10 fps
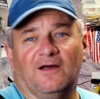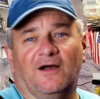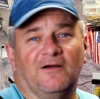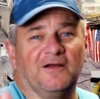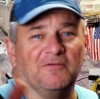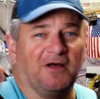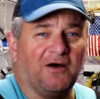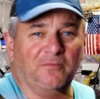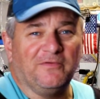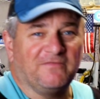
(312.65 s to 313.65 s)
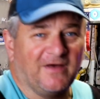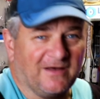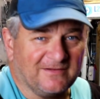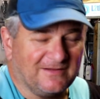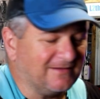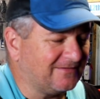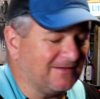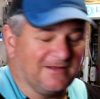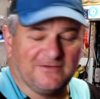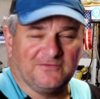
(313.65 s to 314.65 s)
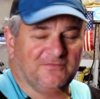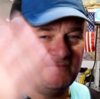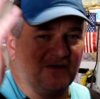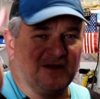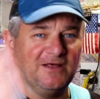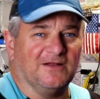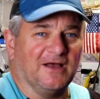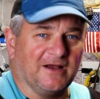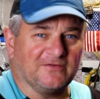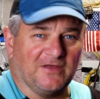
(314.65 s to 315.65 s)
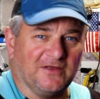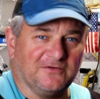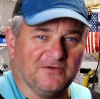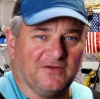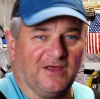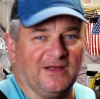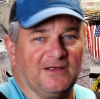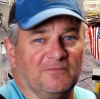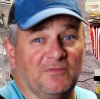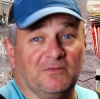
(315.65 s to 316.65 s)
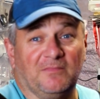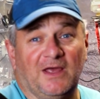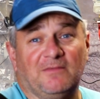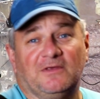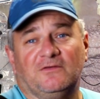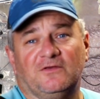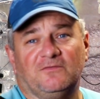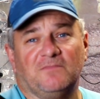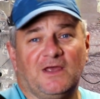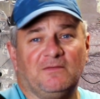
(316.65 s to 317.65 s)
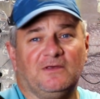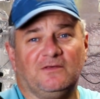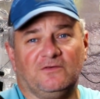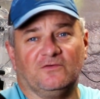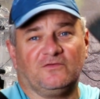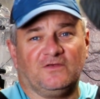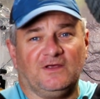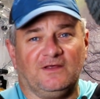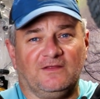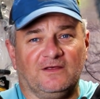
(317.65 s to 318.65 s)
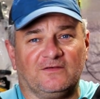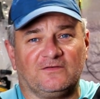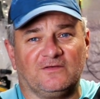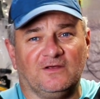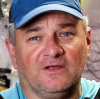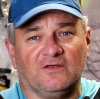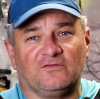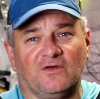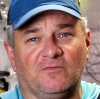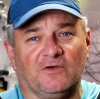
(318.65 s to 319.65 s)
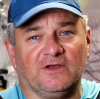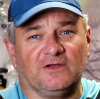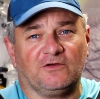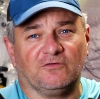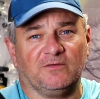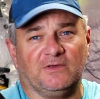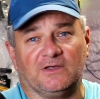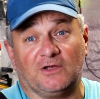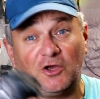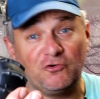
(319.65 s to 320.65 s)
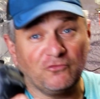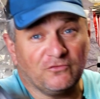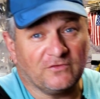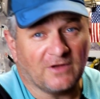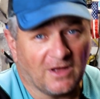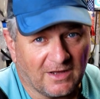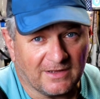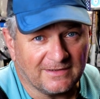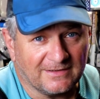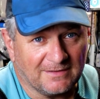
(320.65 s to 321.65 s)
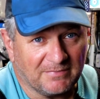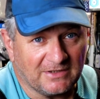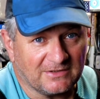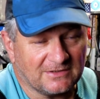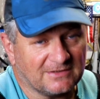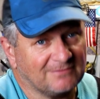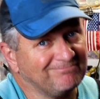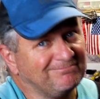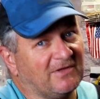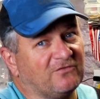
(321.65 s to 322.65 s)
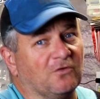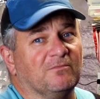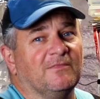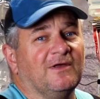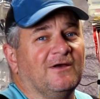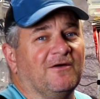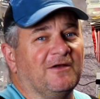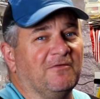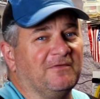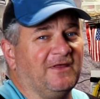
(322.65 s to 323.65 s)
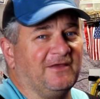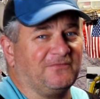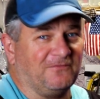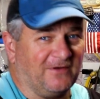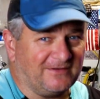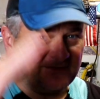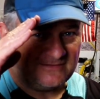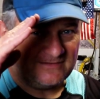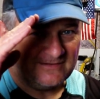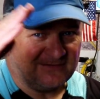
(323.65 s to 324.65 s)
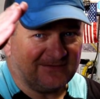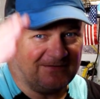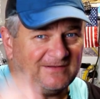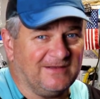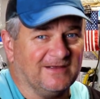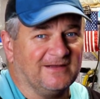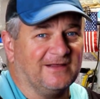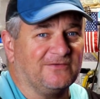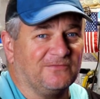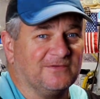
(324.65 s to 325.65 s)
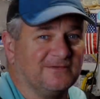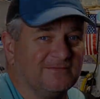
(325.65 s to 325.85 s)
All right, well, I hope you found this just funny, hilarious, entertaining. But maybe, just maybe, you'll see this somewhere in the Caribbean, cruising on the beach. Let's hope. All right, well, thanks for watching. See you on the next one.